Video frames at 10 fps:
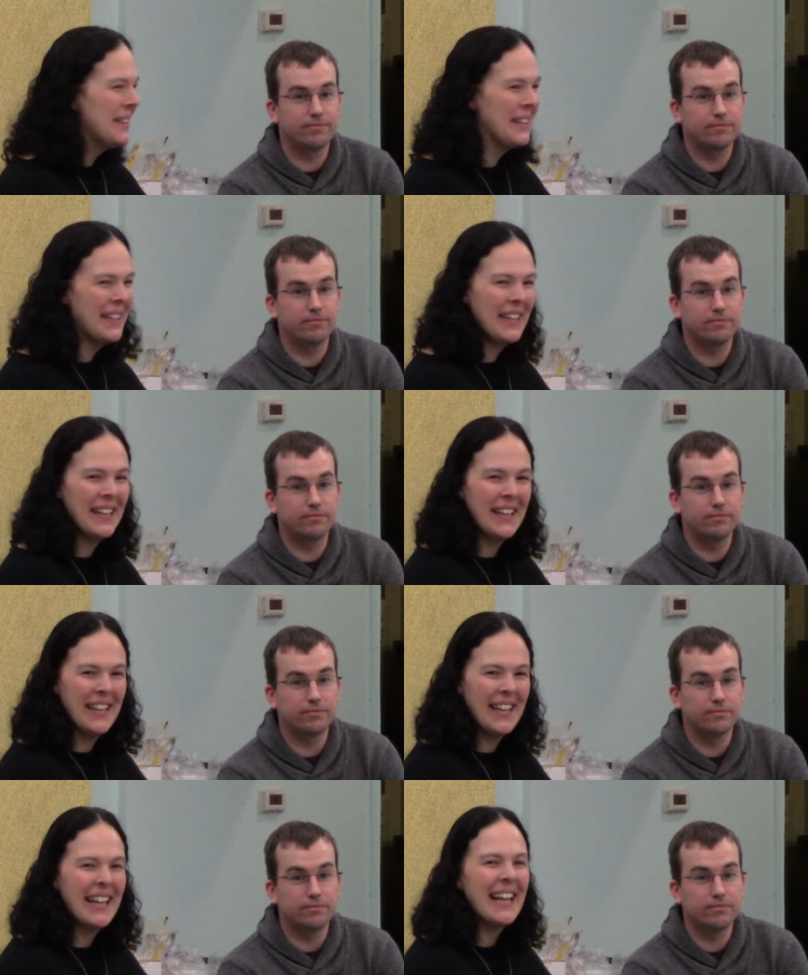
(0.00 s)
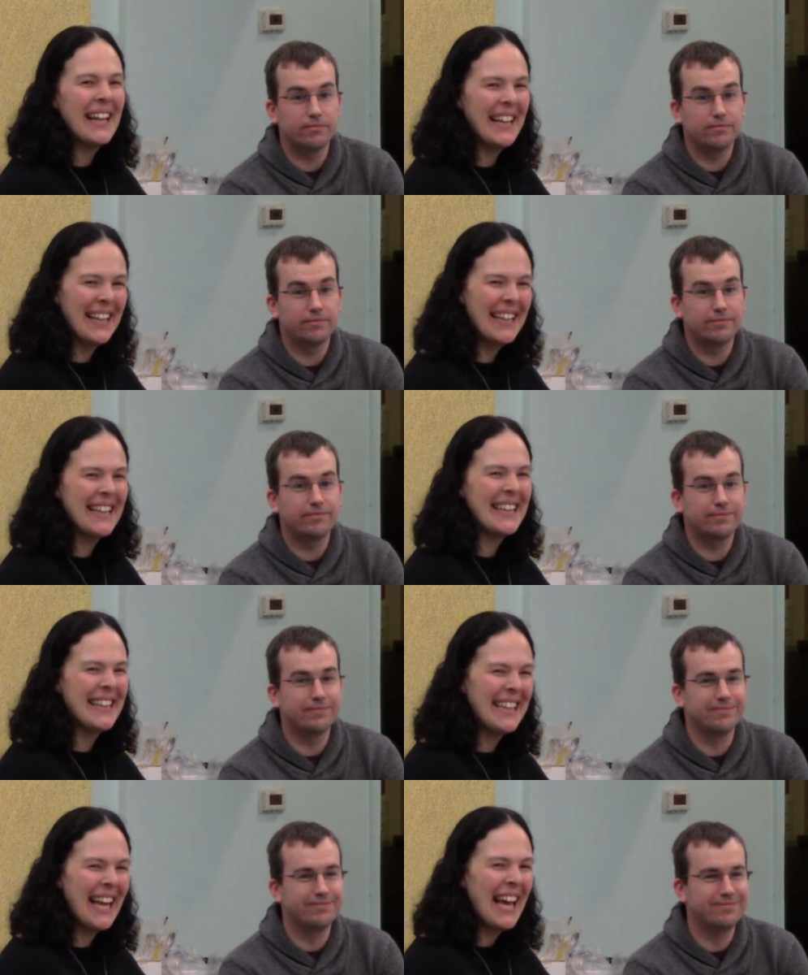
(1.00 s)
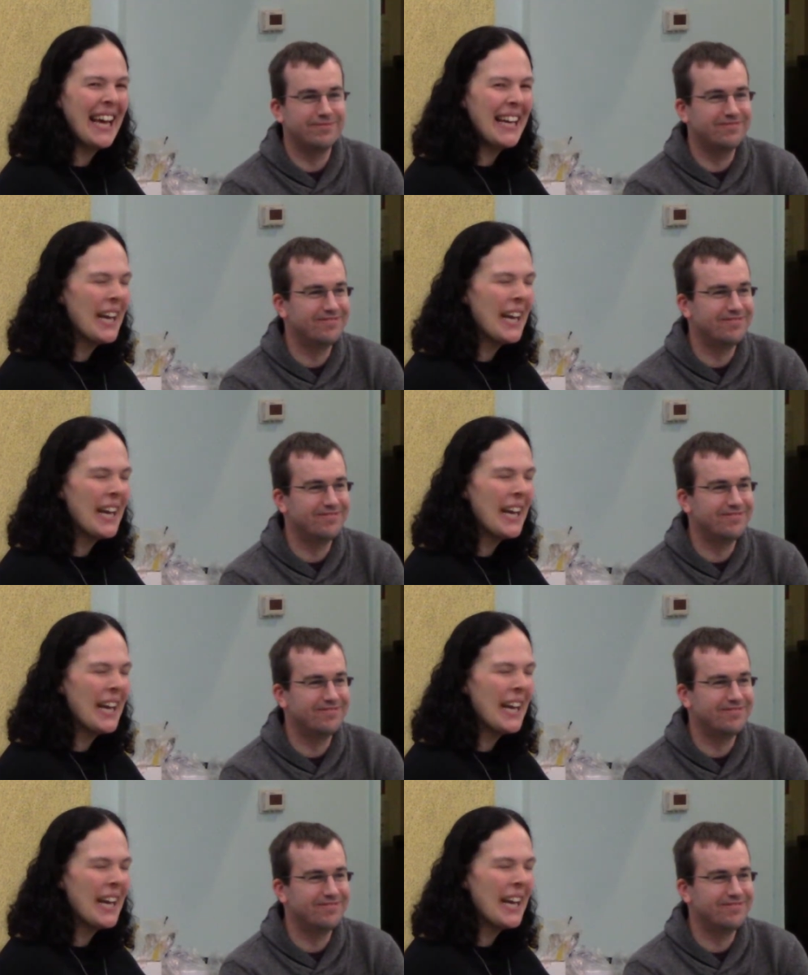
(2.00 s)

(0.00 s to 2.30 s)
Nobody speaks.